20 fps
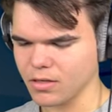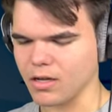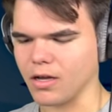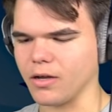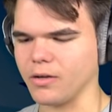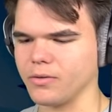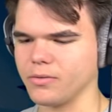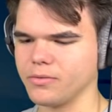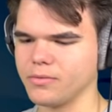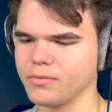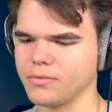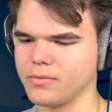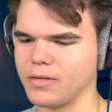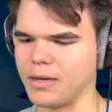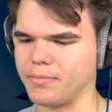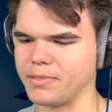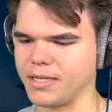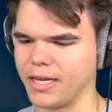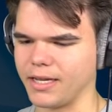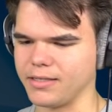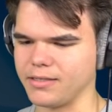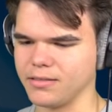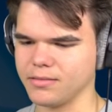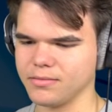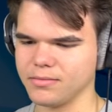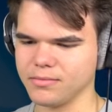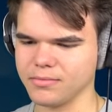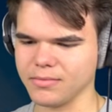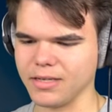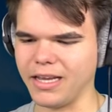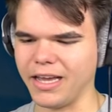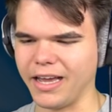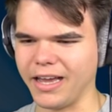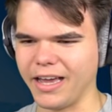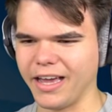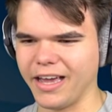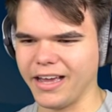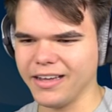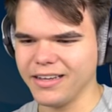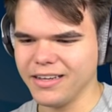Oh, I'm dead.
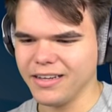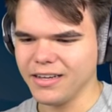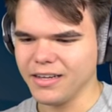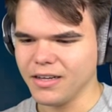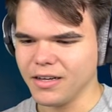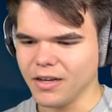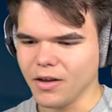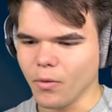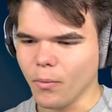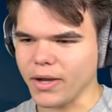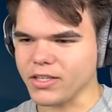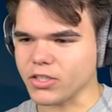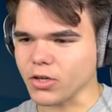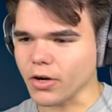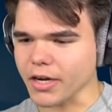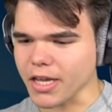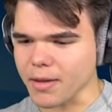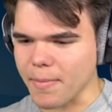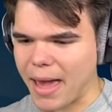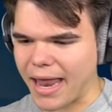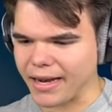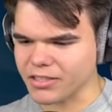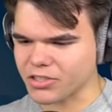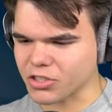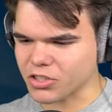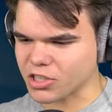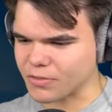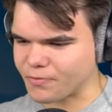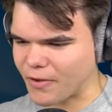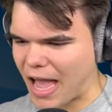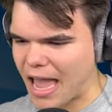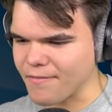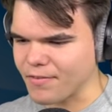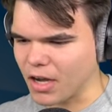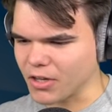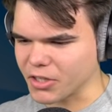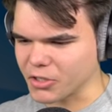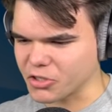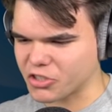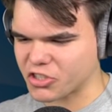Jody, wait, Jody, you managed to survive
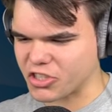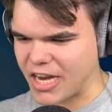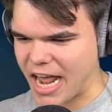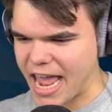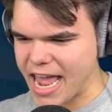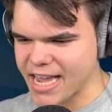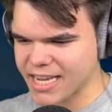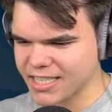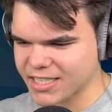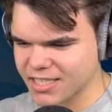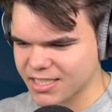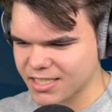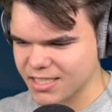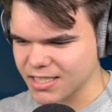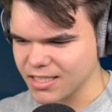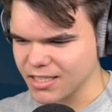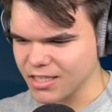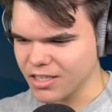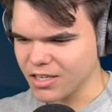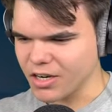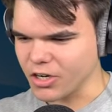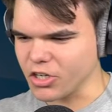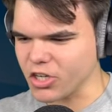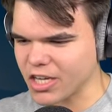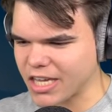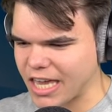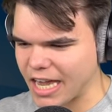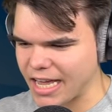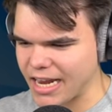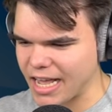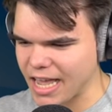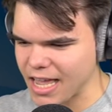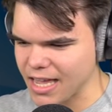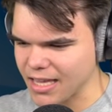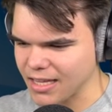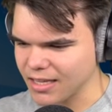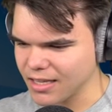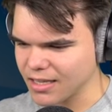all those snakes? Are you kidding?